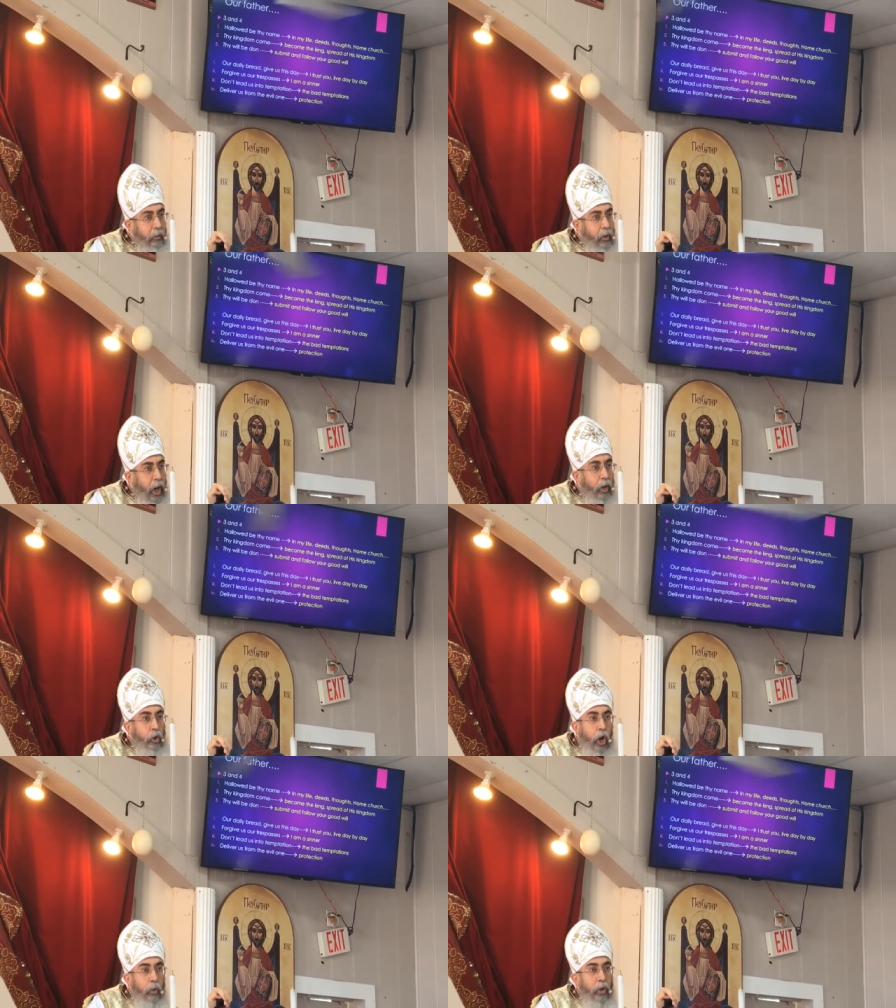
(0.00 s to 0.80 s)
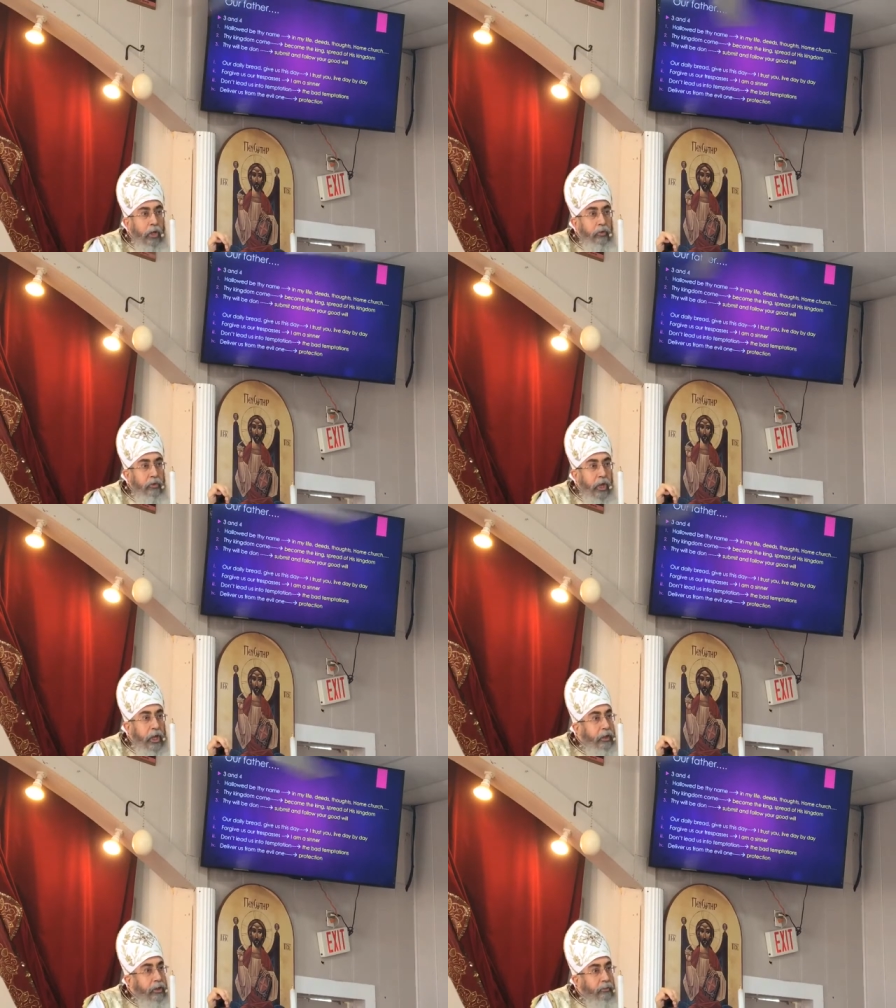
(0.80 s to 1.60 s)
We are going to
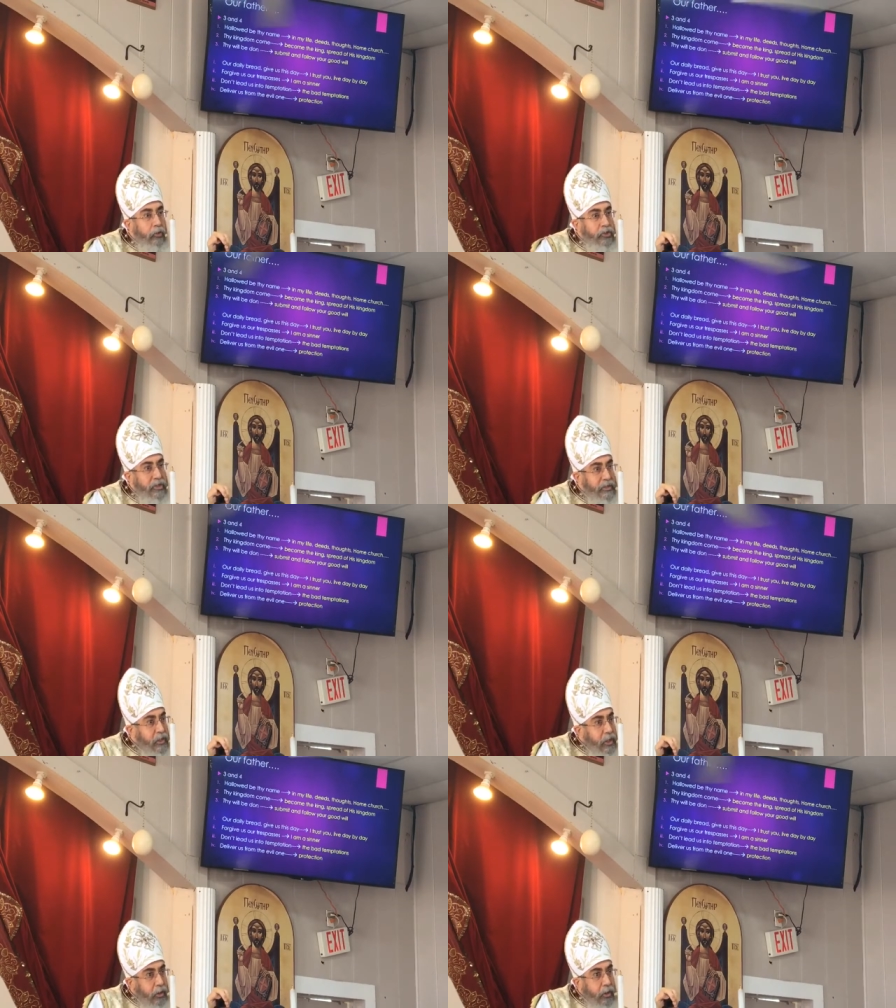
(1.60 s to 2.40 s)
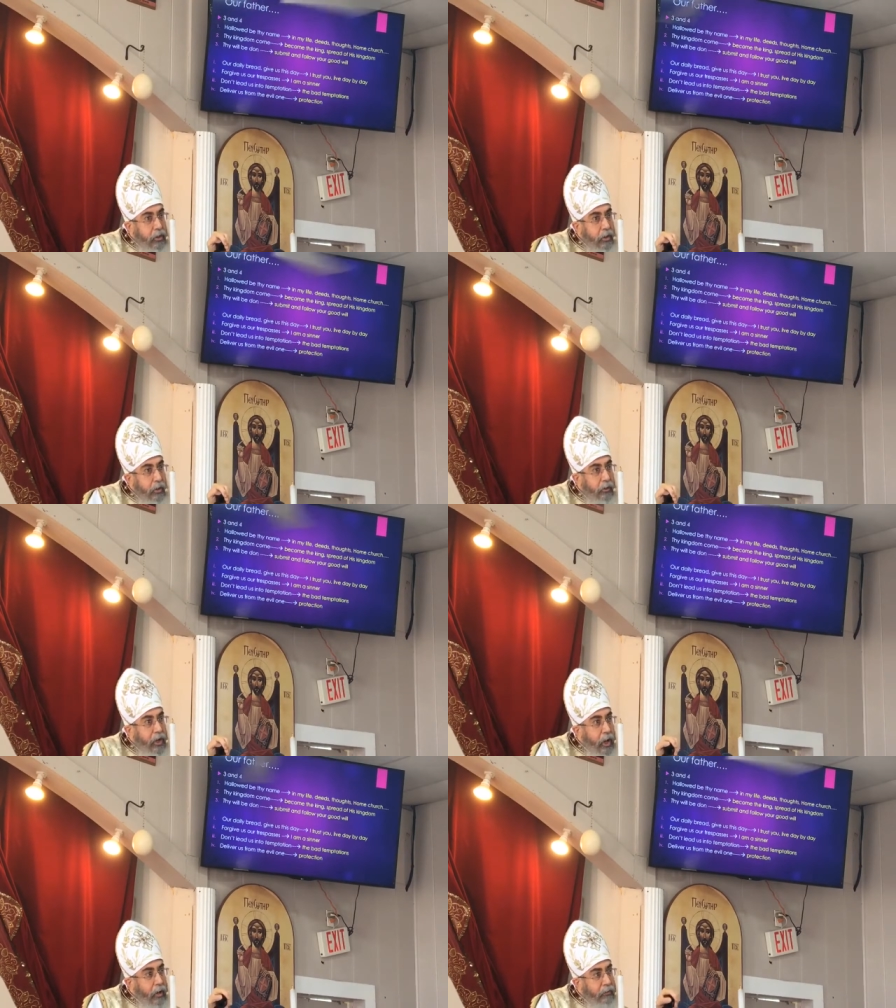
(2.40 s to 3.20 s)
the kingdom which is here
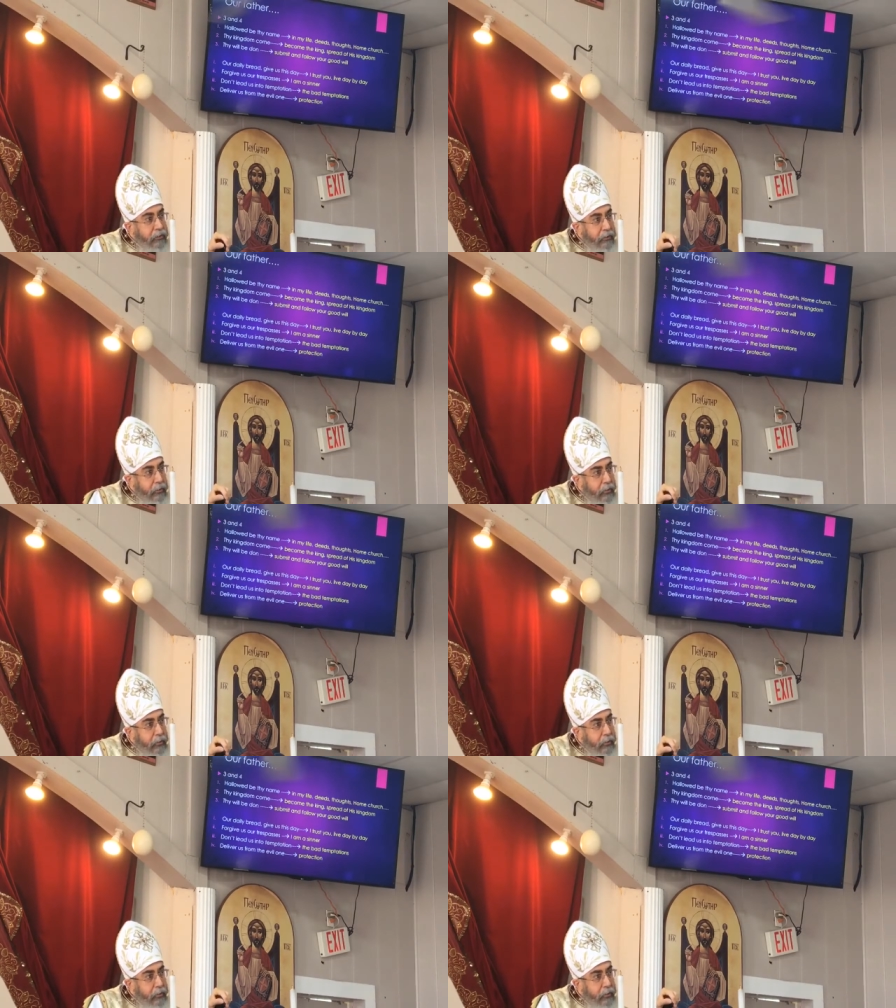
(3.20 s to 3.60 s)
on earth